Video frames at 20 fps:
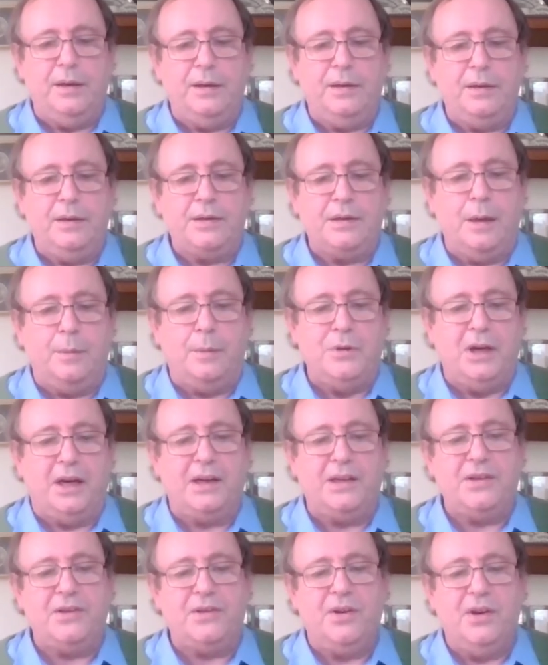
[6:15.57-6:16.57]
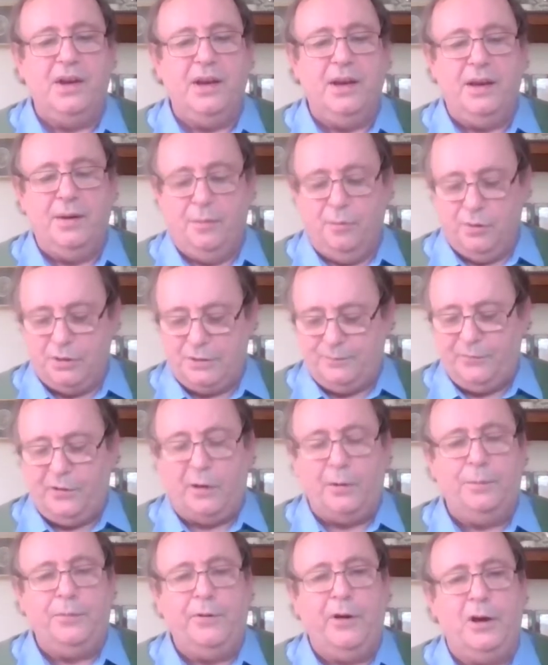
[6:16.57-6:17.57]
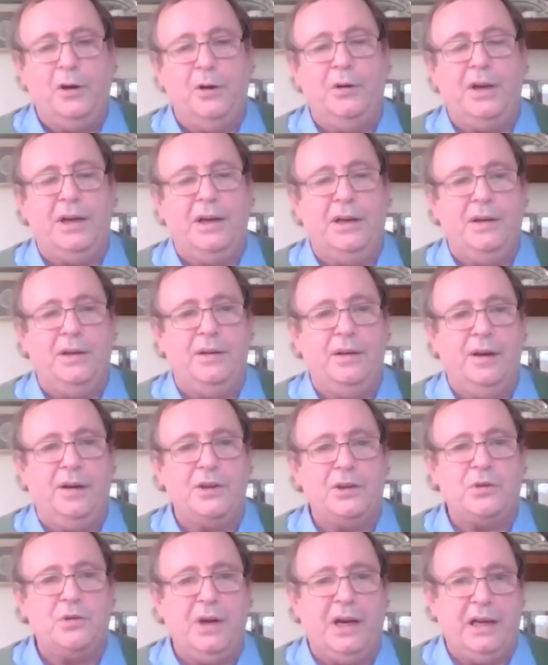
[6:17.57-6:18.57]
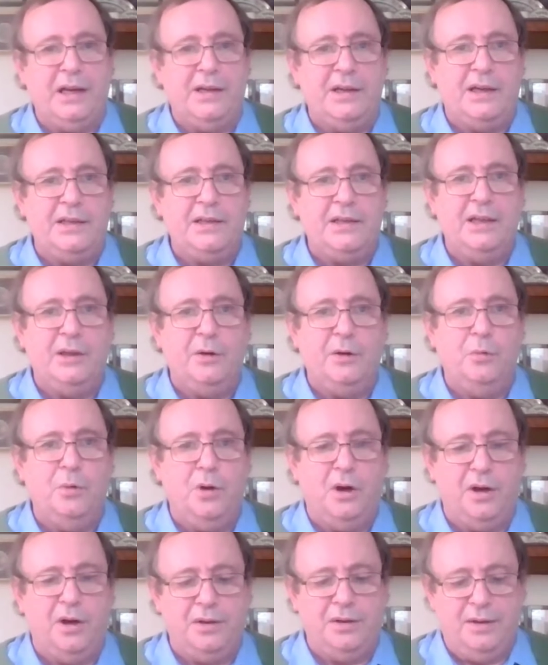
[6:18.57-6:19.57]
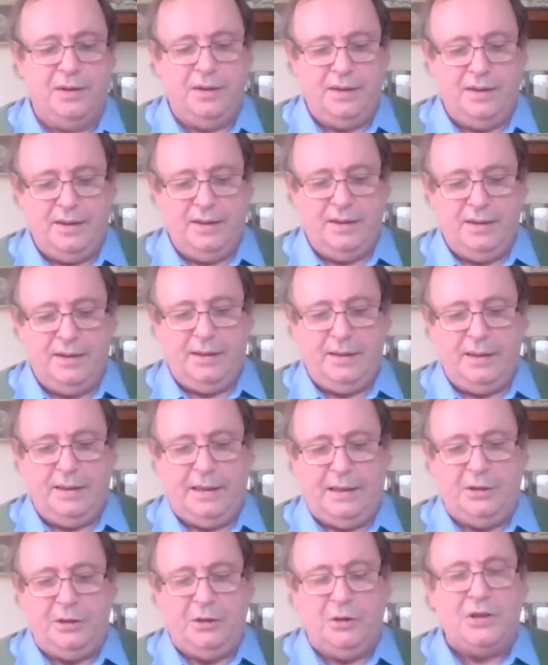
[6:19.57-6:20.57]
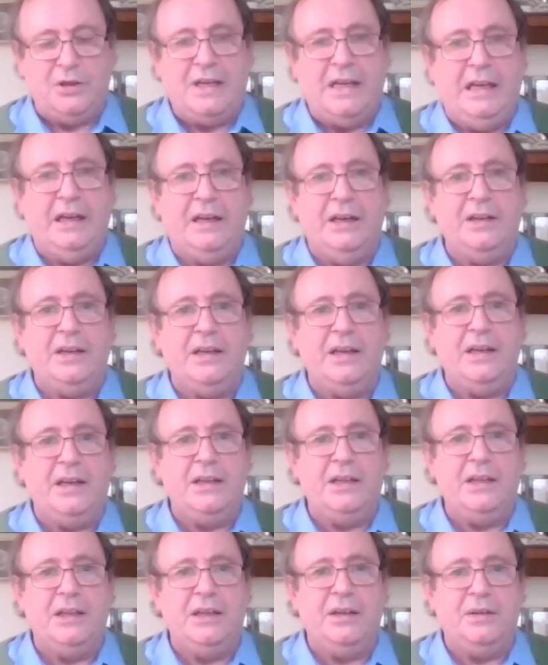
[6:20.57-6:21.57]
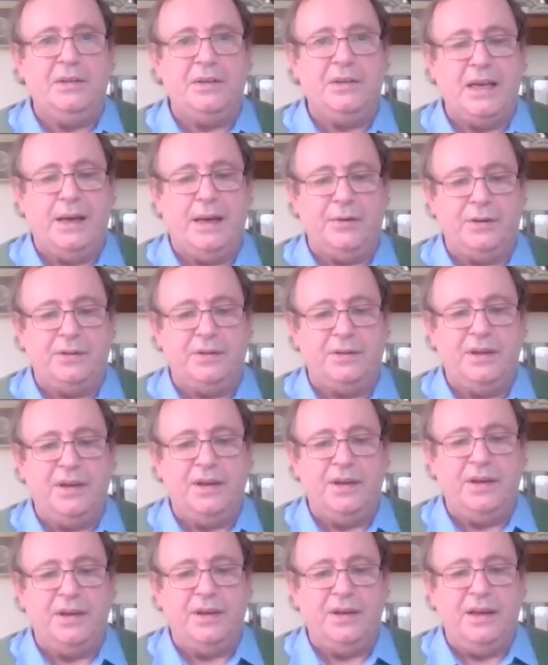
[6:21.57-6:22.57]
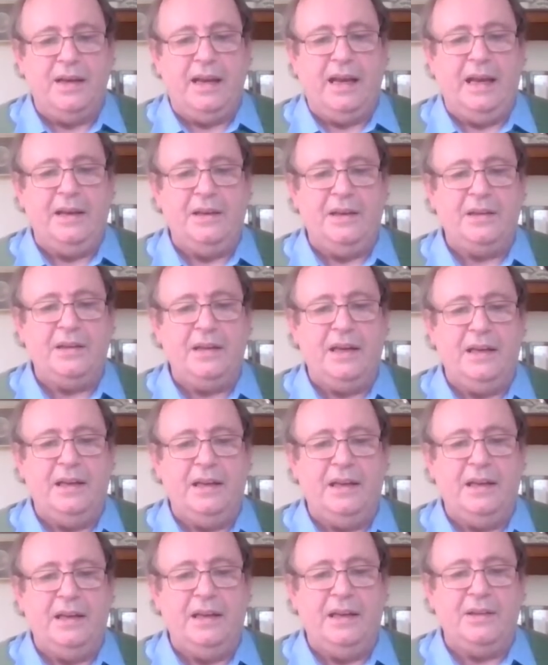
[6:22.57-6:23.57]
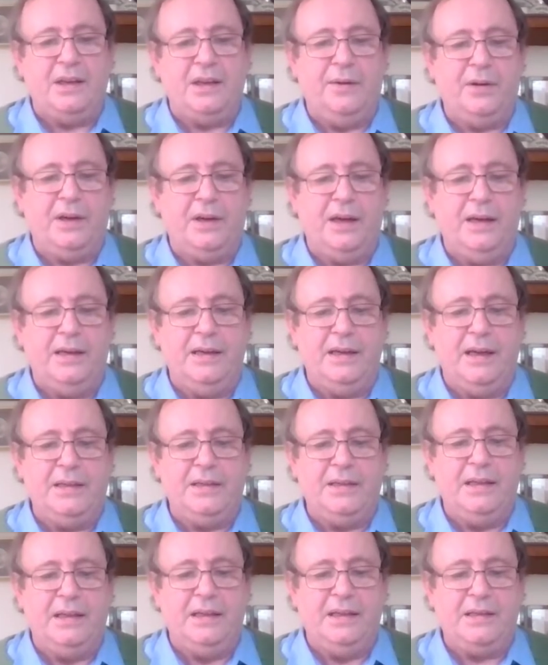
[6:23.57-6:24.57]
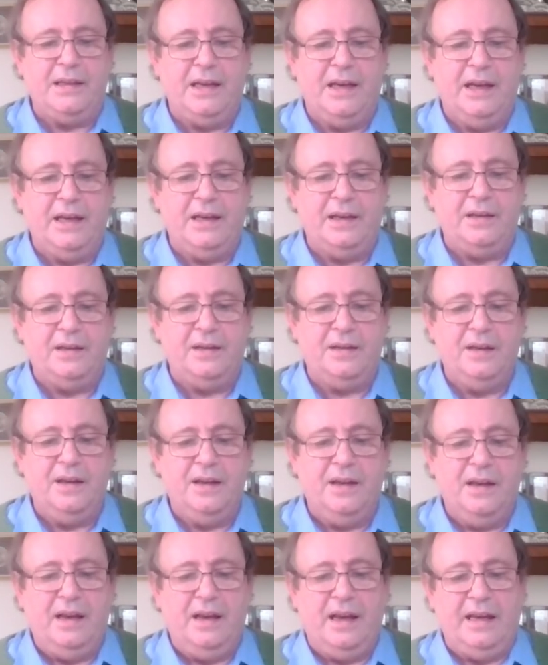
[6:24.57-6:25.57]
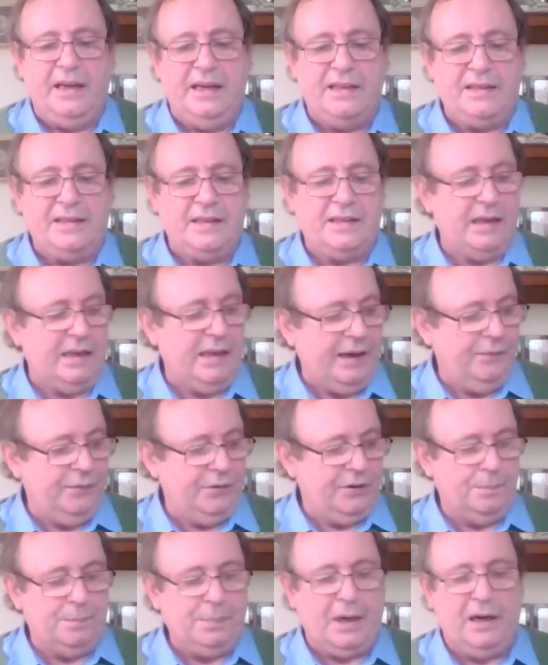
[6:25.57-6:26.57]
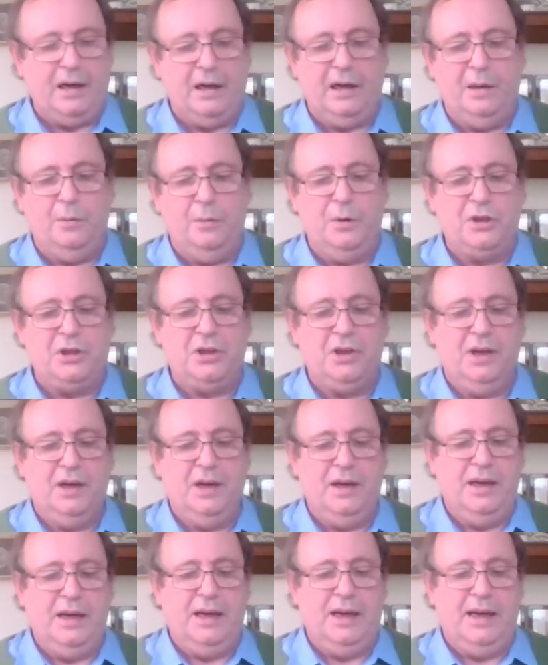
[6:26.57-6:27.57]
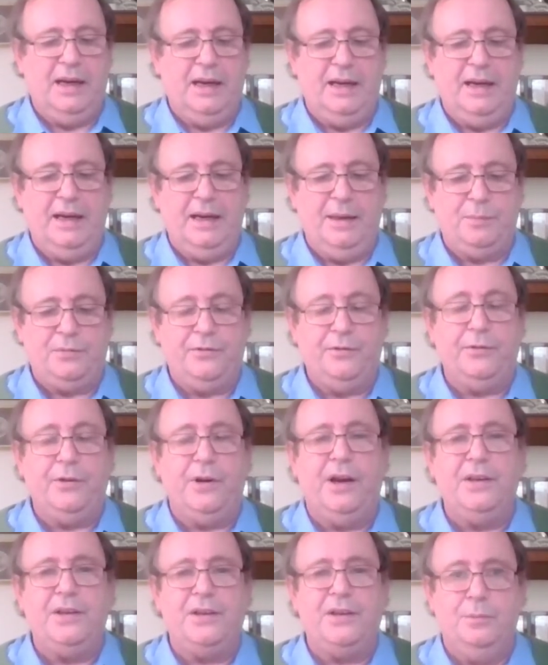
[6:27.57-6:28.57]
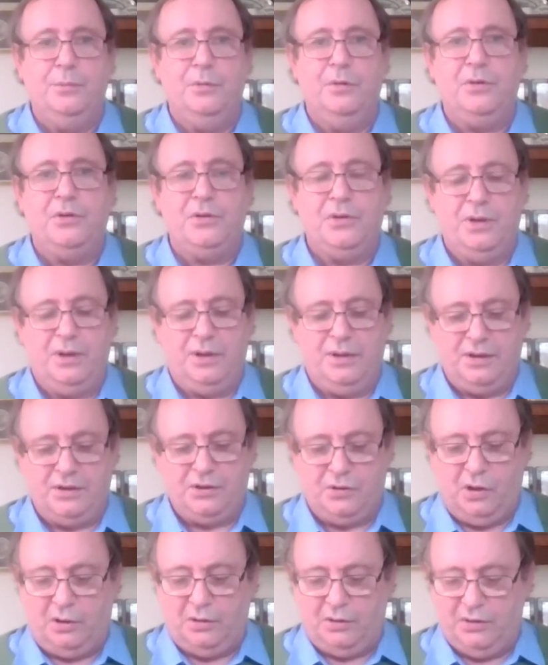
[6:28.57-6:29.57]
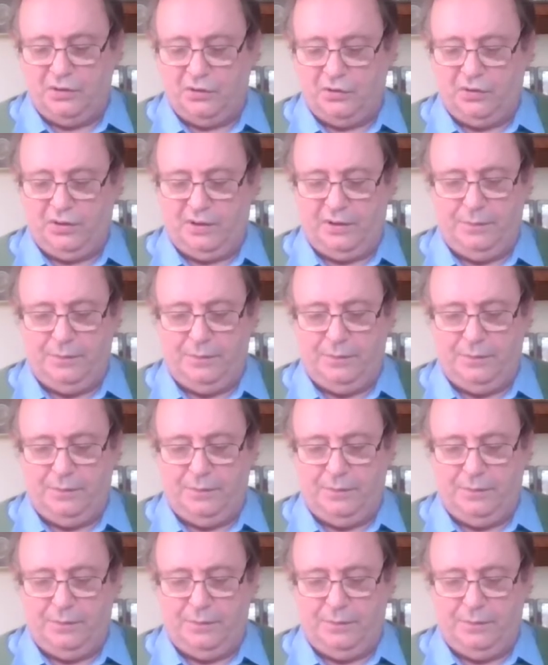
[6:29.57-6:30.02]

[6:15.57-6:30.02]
subjects was followed in Australia in 1901, in New Zealand in 1907, and in South Africa in 1910. And it's the South African parallel which it provides the strongest